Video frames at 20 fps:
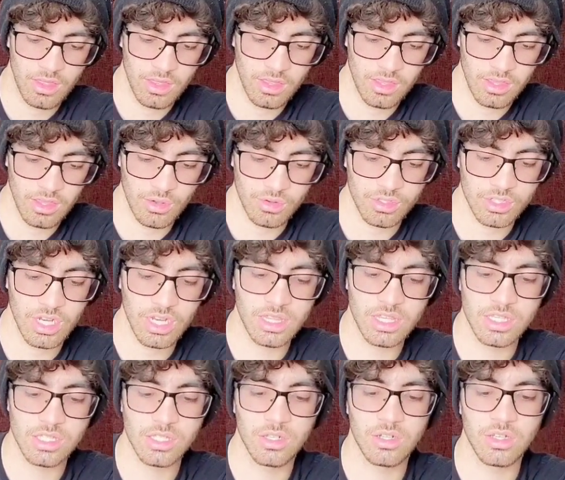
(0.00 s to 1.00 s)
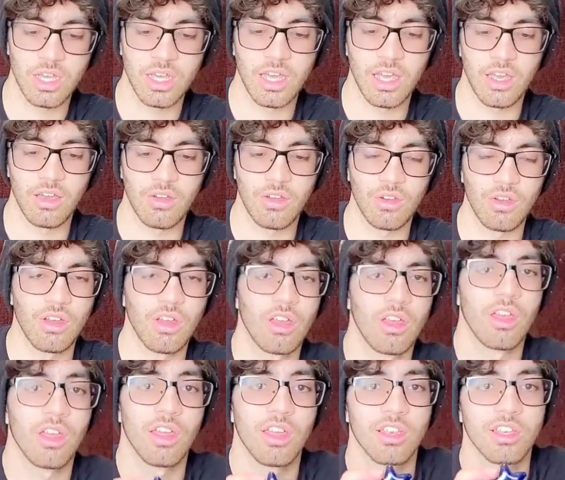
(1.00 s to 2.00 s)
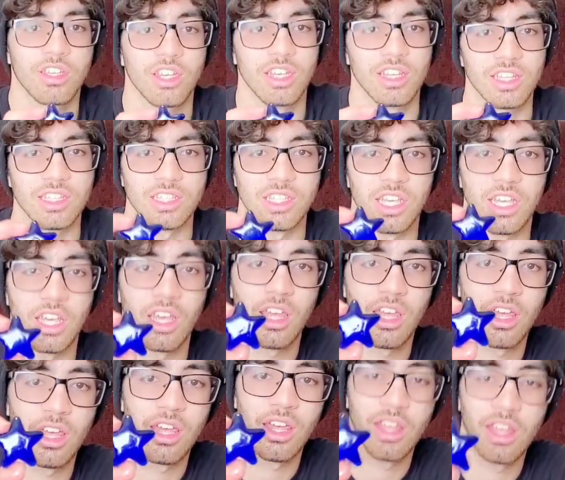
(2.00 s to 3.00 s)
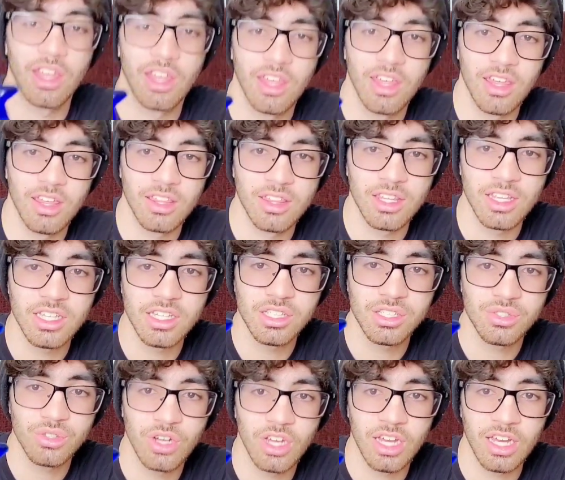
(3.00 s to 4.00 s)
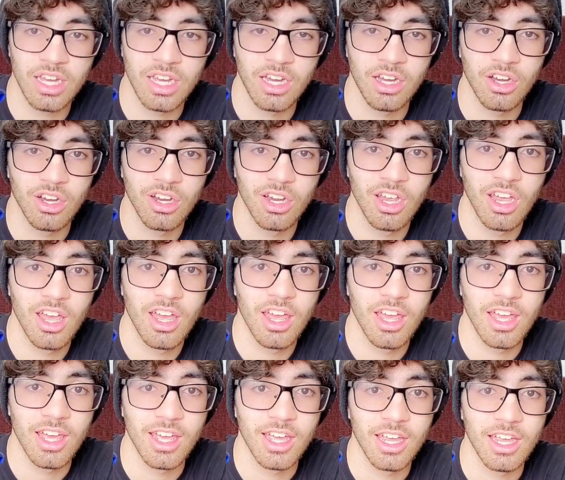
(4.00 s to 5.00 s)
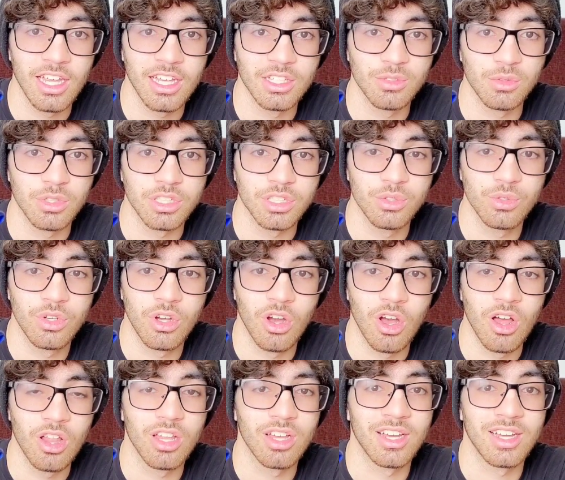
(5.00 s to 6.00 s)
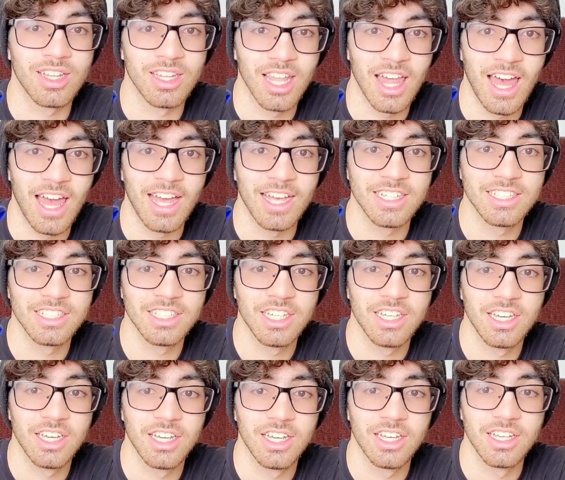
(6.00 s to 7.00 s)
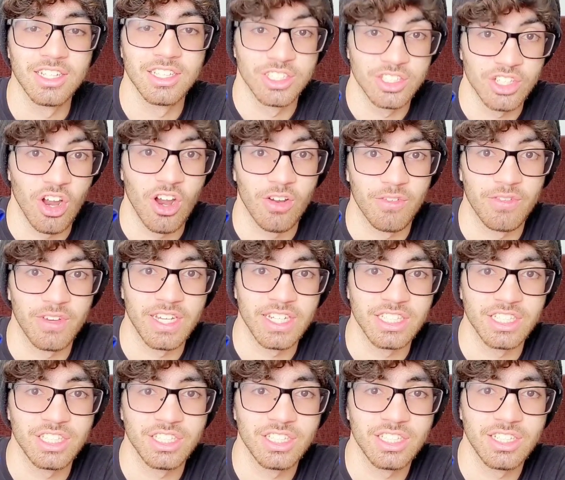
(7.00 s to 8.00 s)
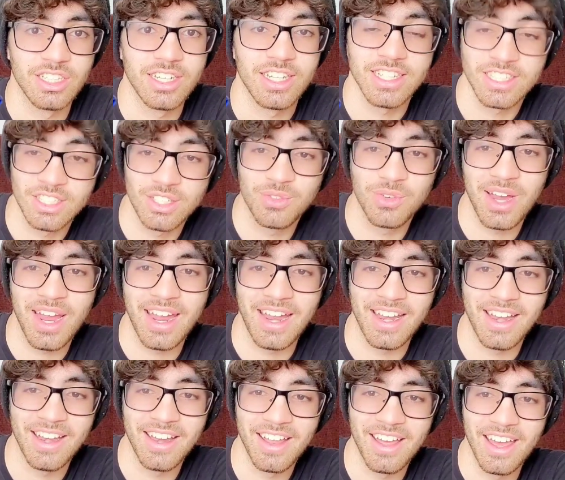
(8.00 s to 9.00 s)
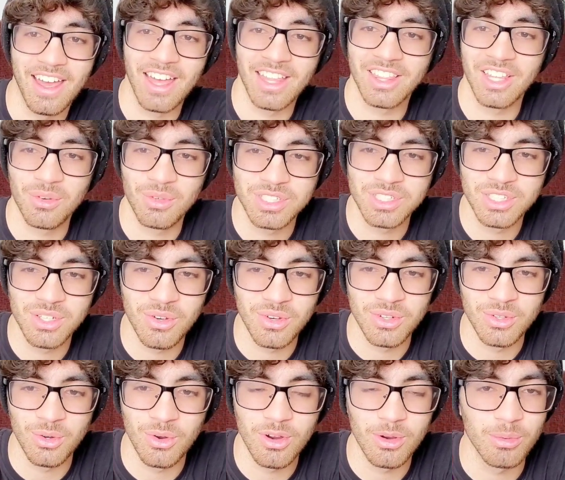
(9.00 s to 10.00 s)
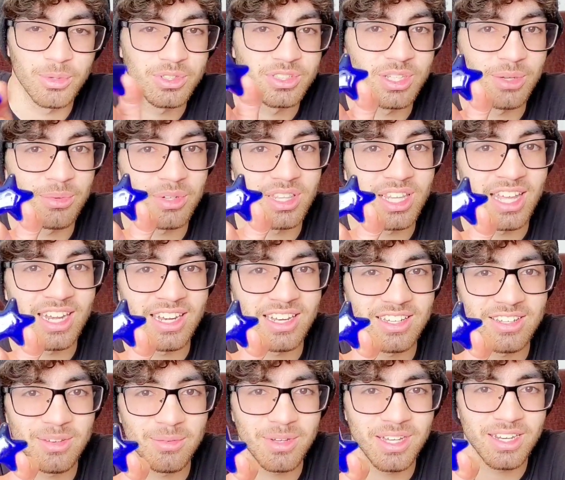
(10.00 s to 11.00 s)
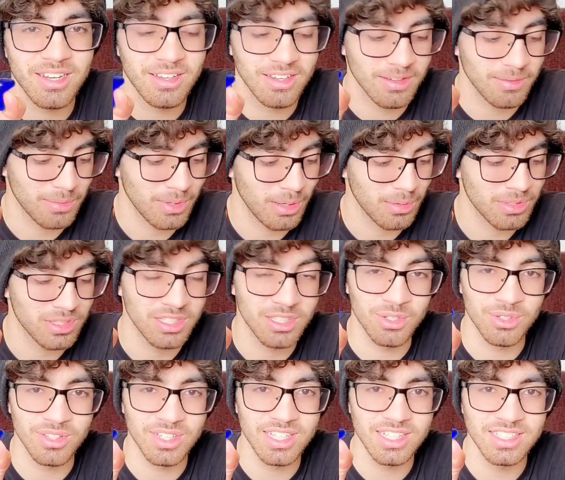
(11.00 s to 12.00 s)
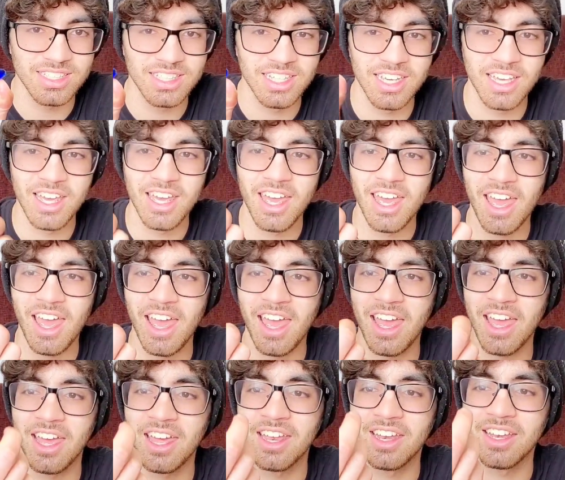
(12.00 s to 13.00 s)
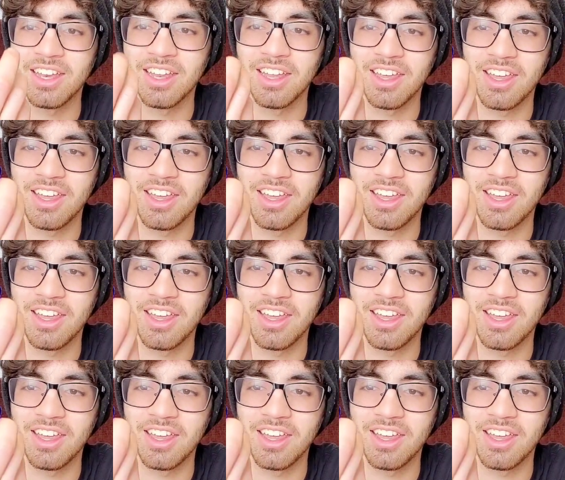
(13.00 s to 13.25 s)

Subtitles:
Yo, check this little guy out. Check this thing. This right here is what you call a glass starfish. It's great. I thought it was so adorable. Someone lent it to me to be able to do this, and